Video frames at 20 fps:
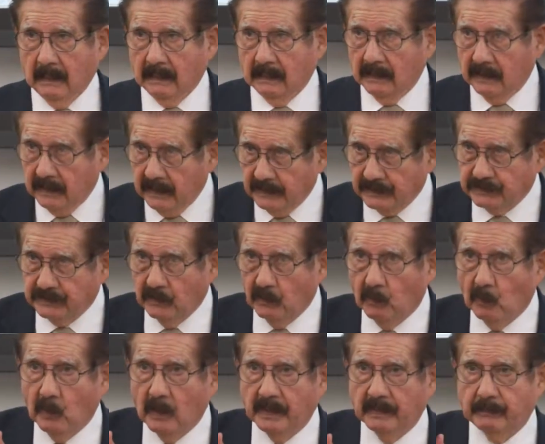Less
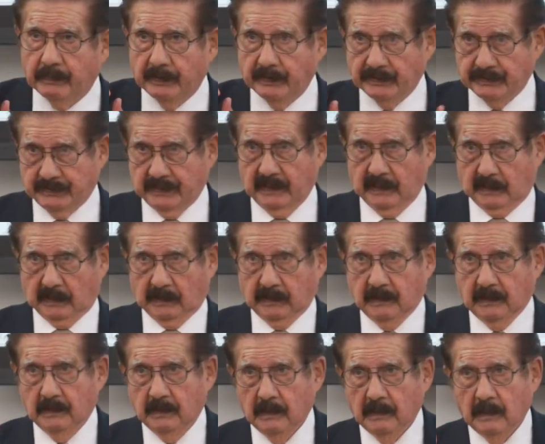than 1%
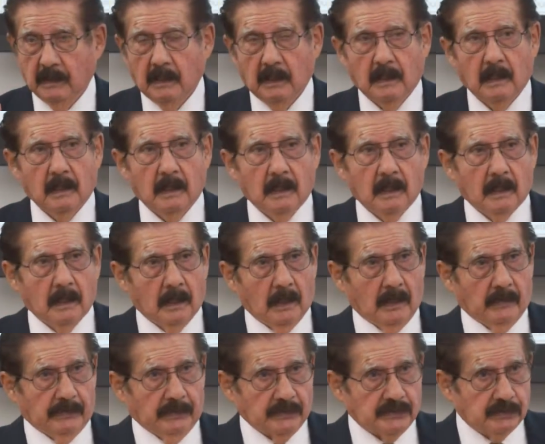
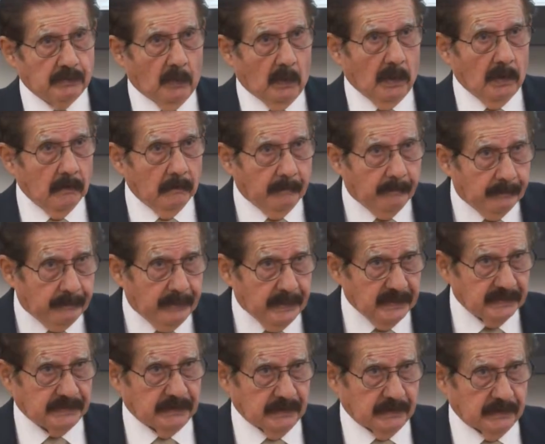of the small
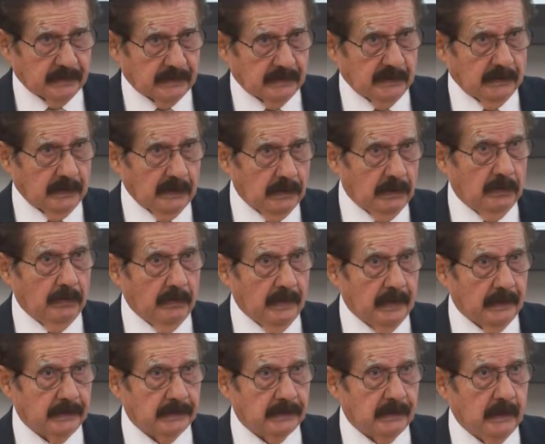businesses in the
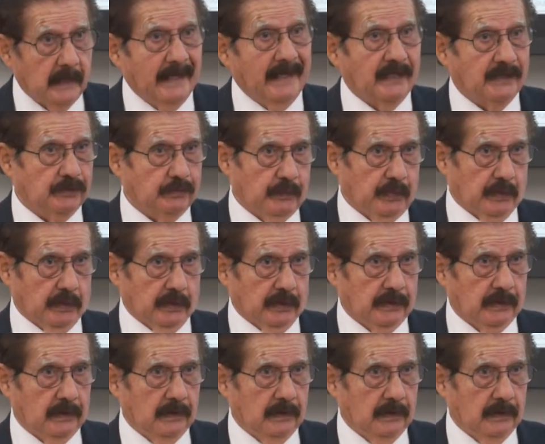U.S. export.